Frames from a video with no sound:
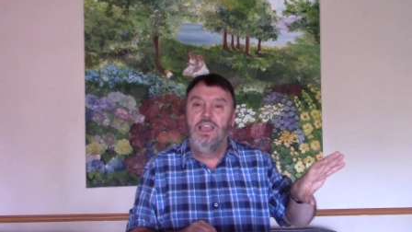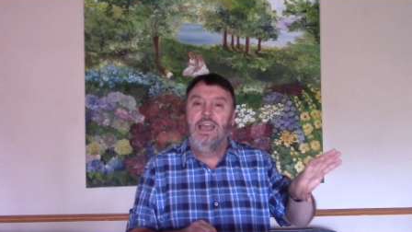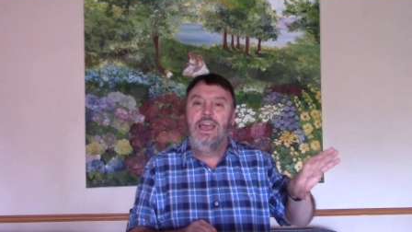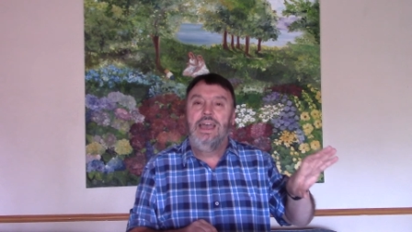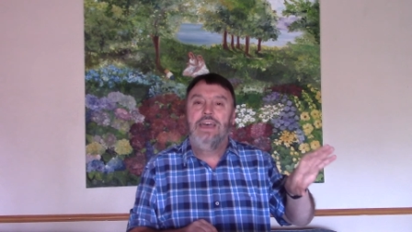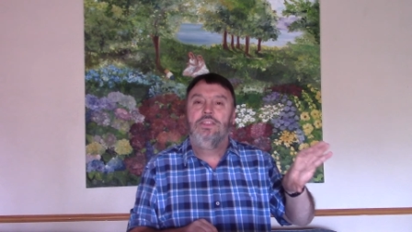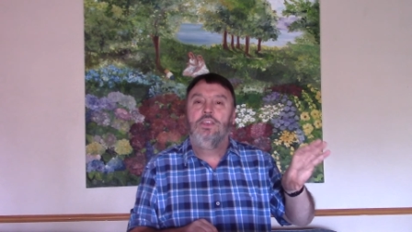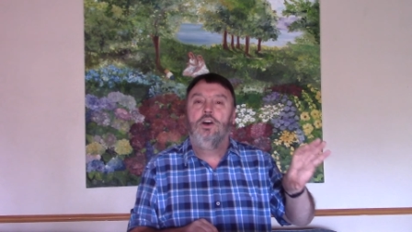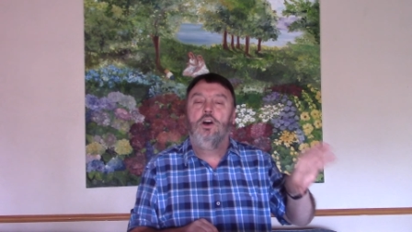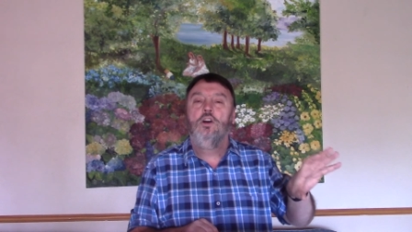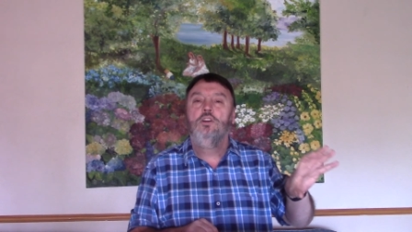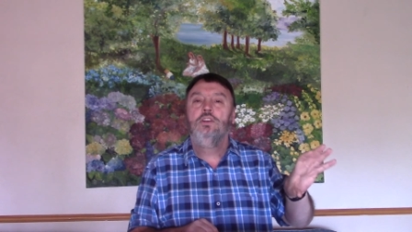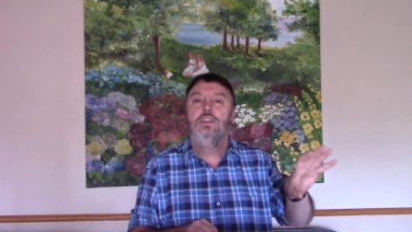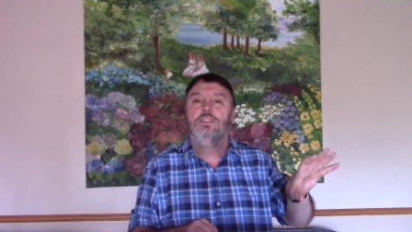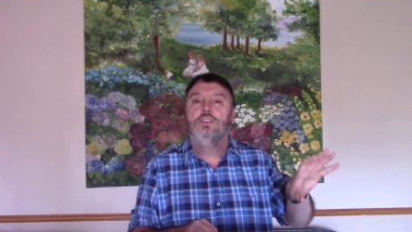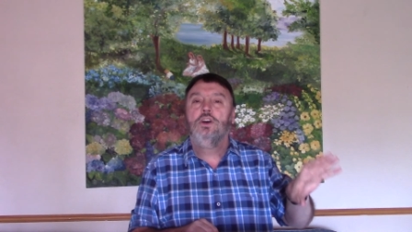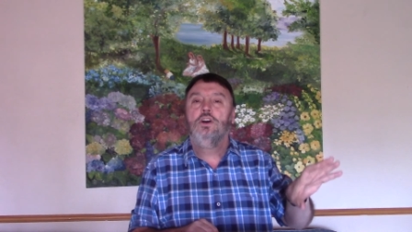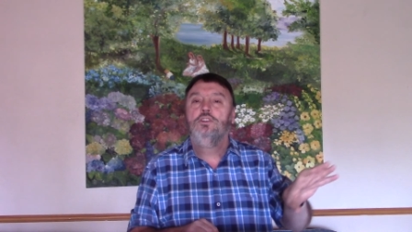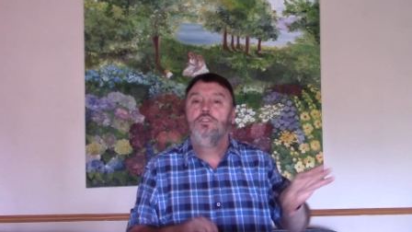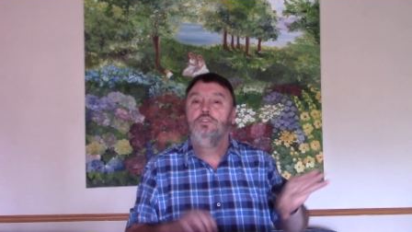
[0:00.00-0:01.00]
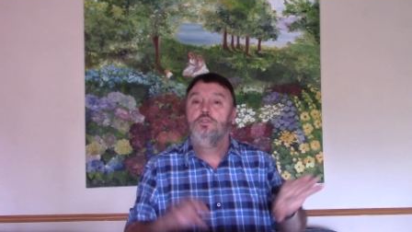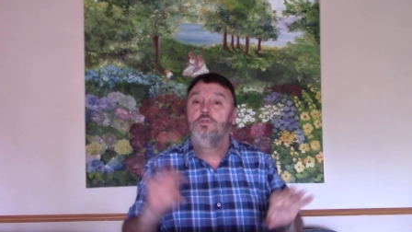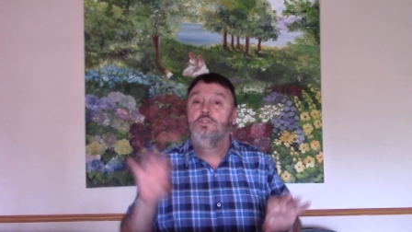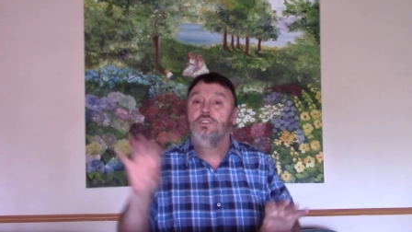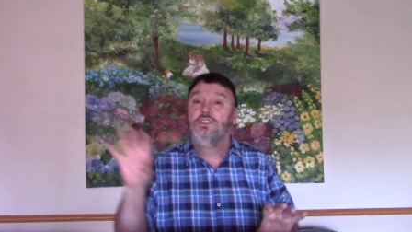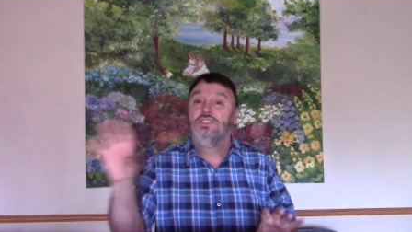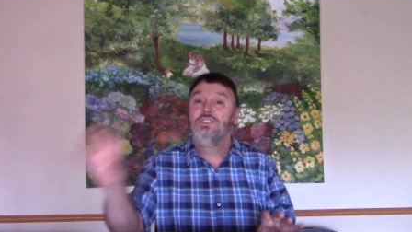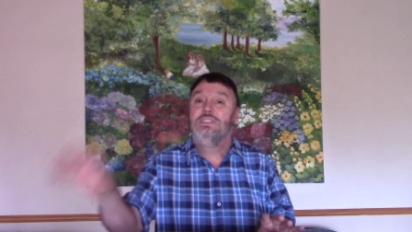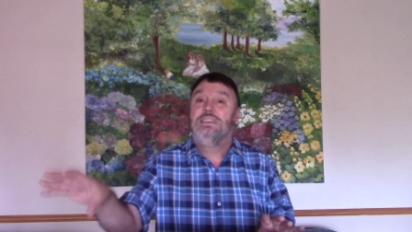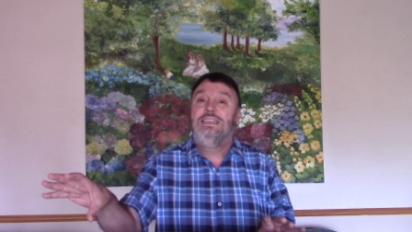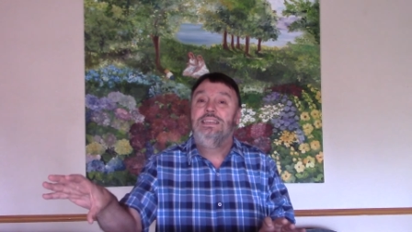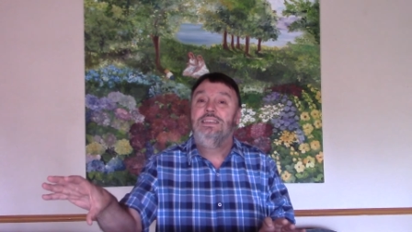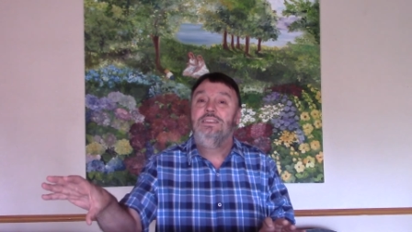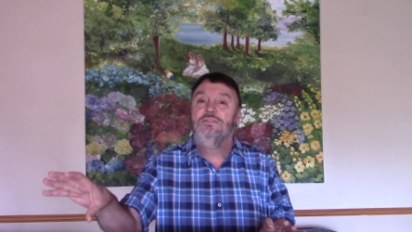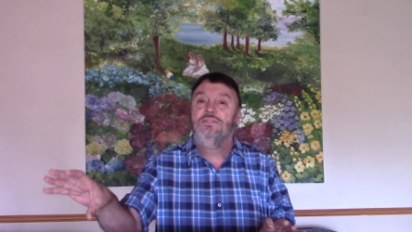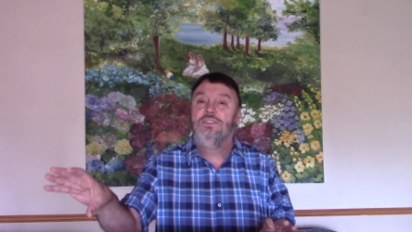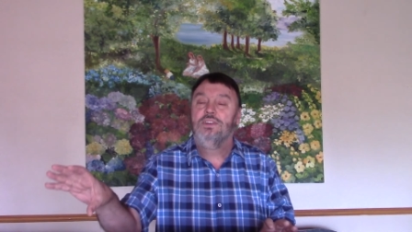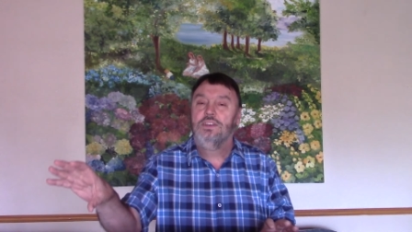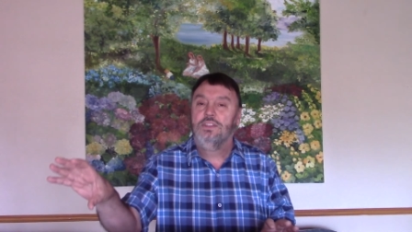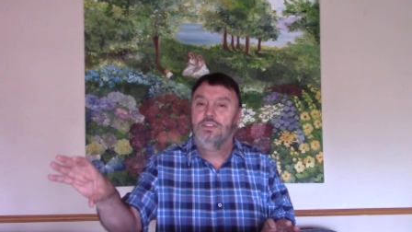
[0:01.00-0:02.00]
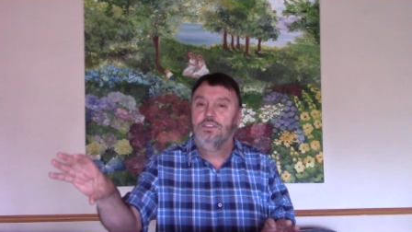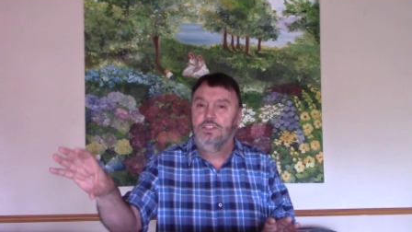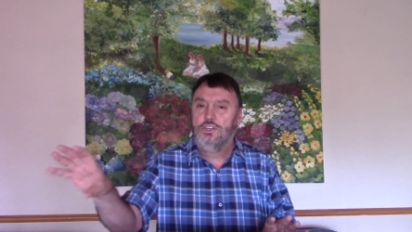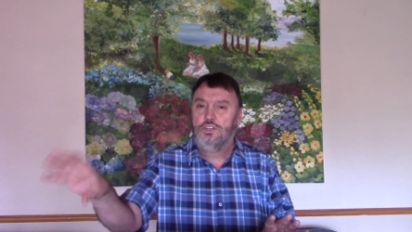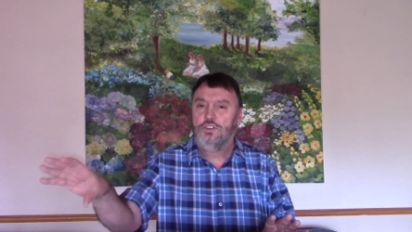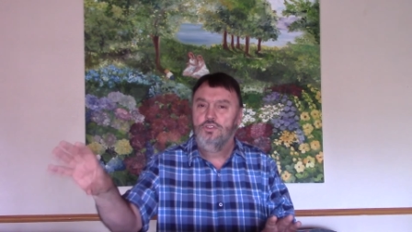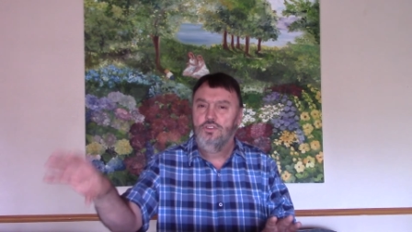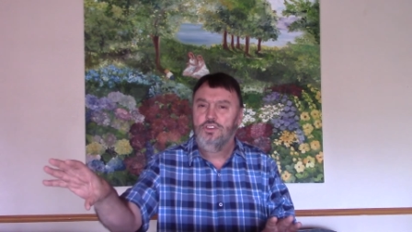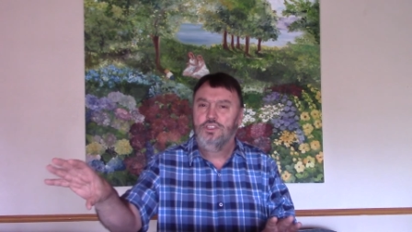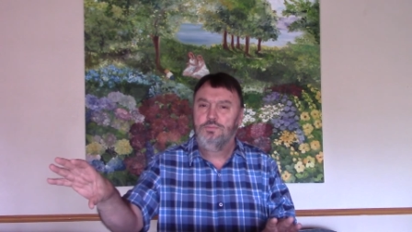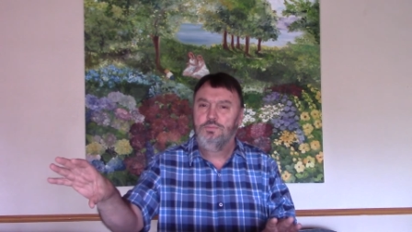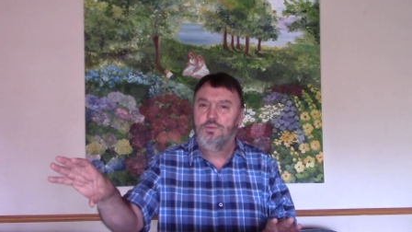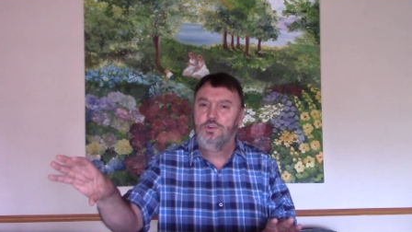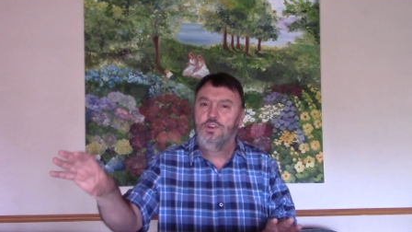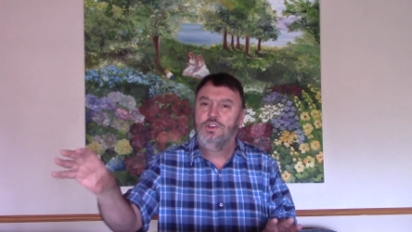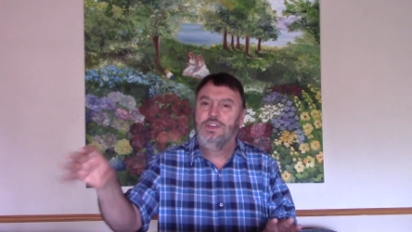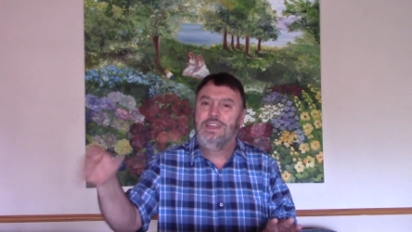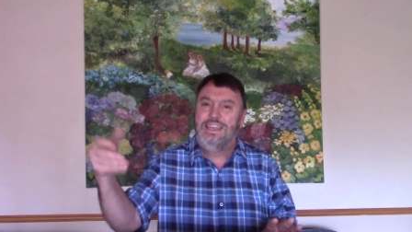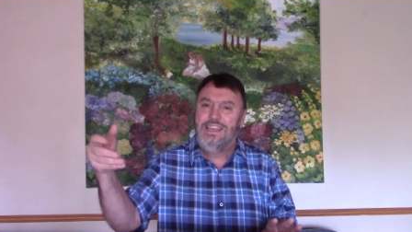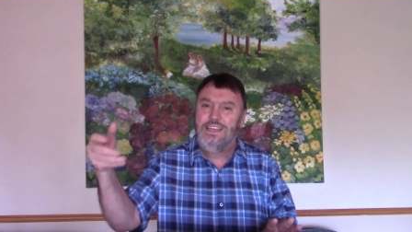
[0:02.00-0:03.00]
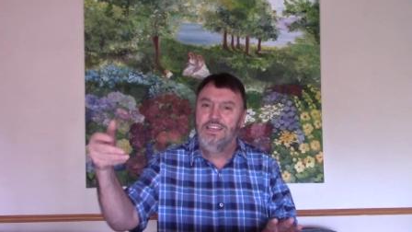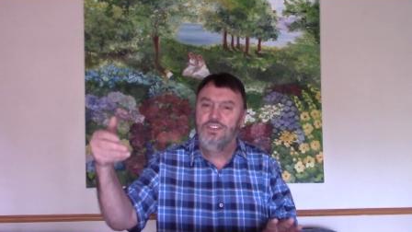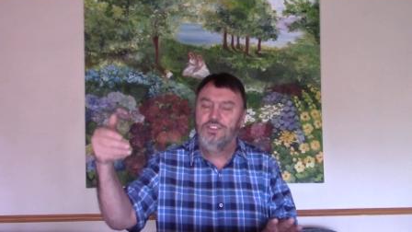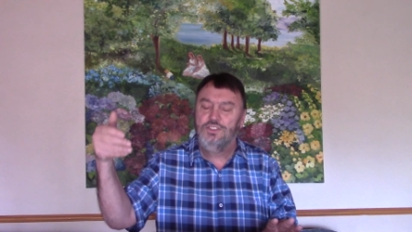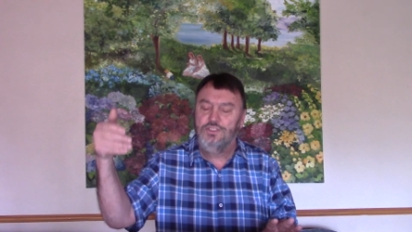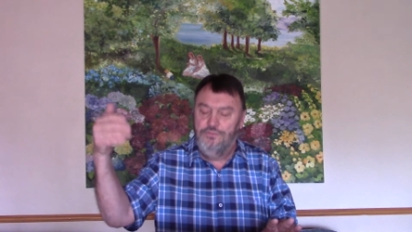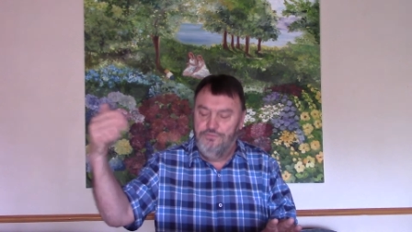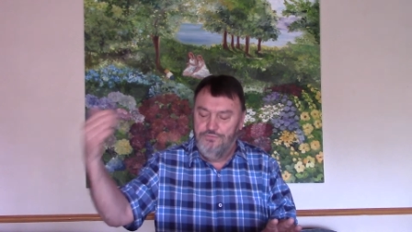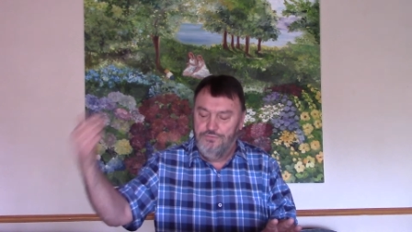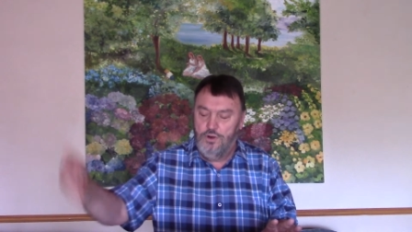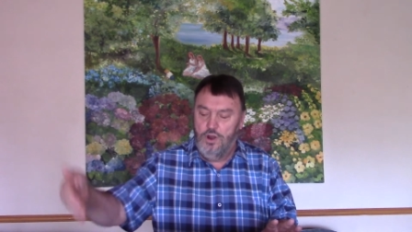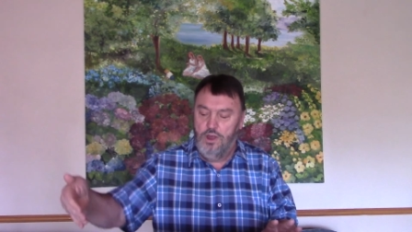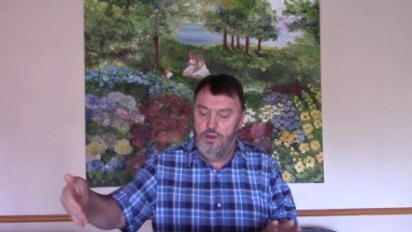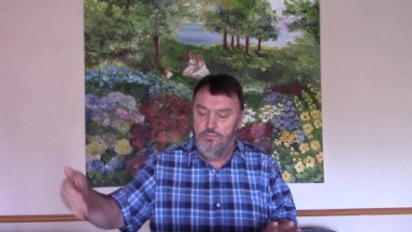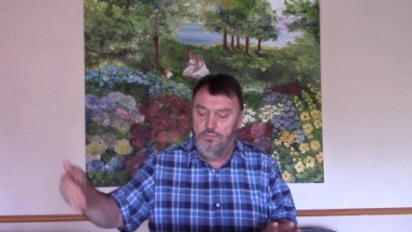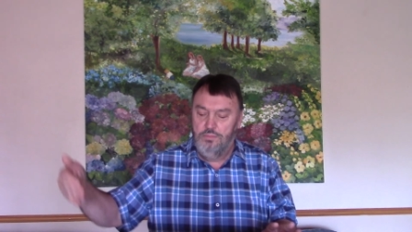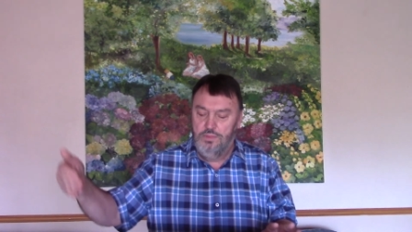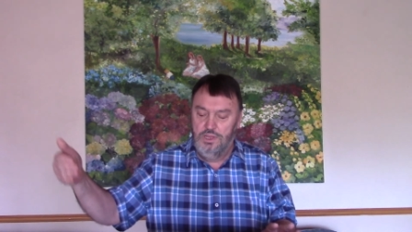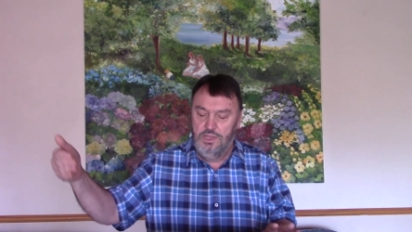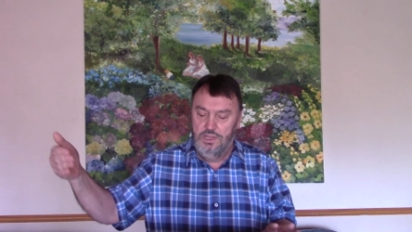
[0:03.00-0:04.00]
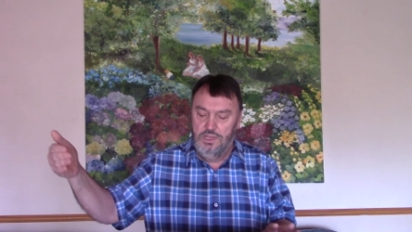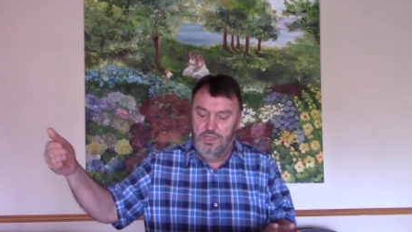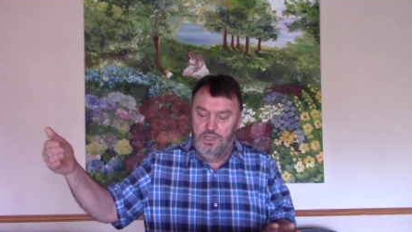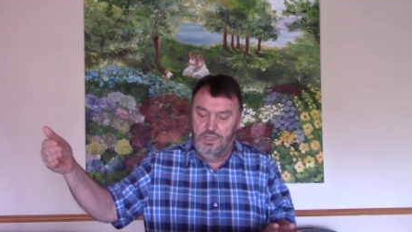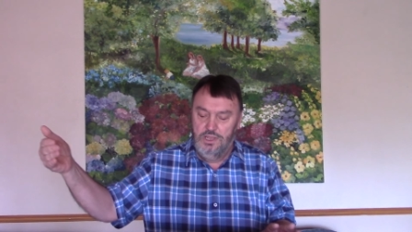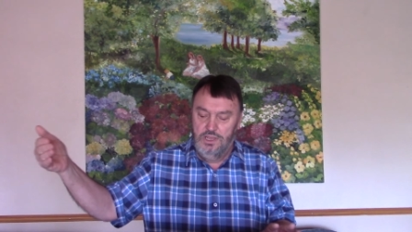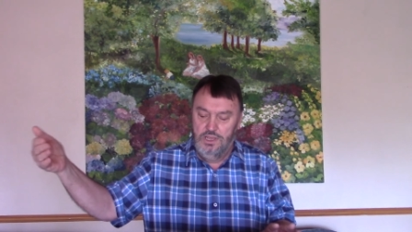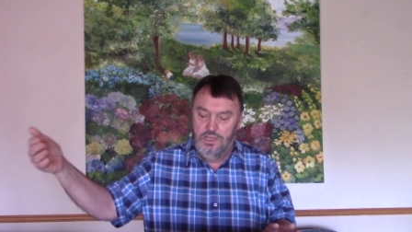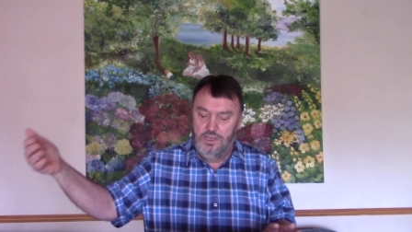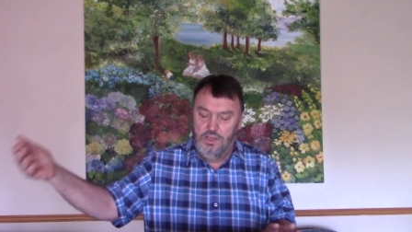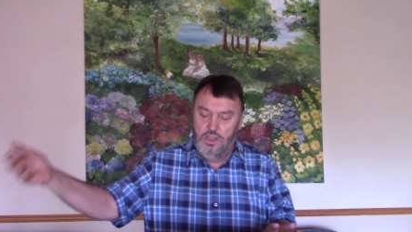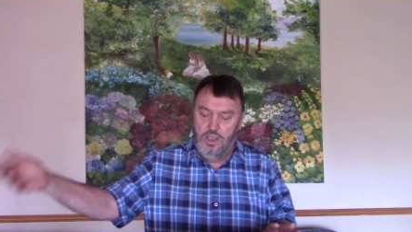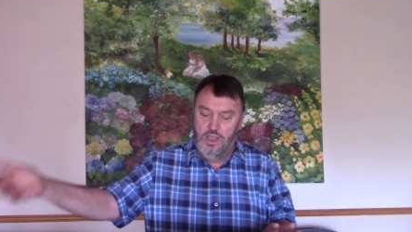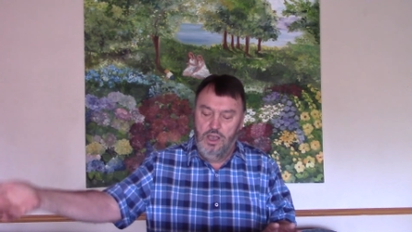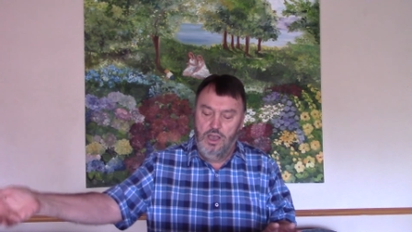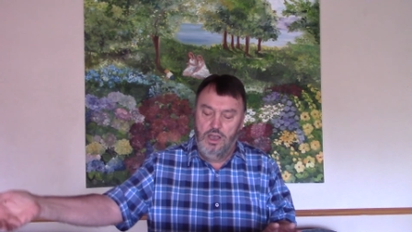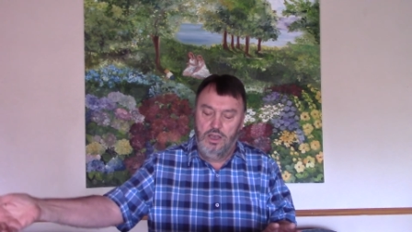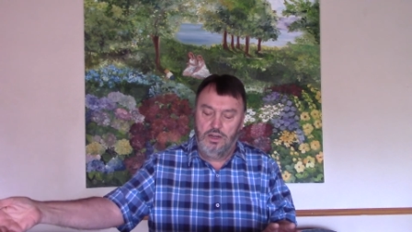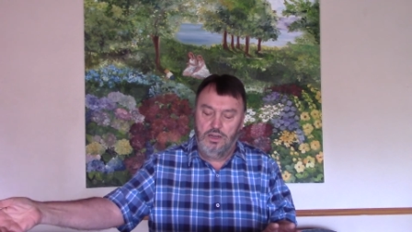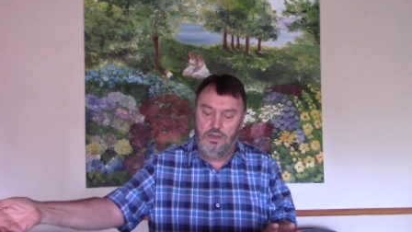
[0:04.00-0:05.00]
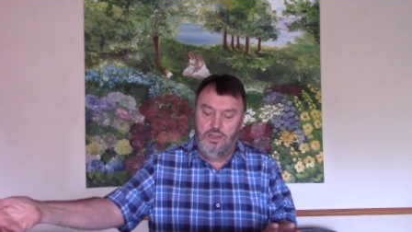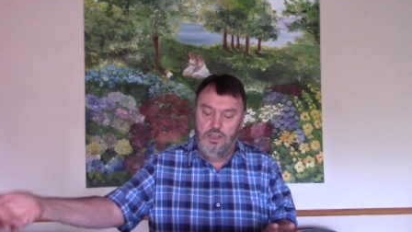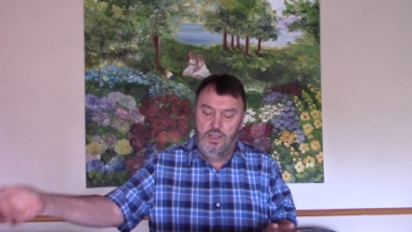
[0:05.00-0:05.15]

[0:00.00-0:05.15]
and that only those who receive the true Spirit is from God.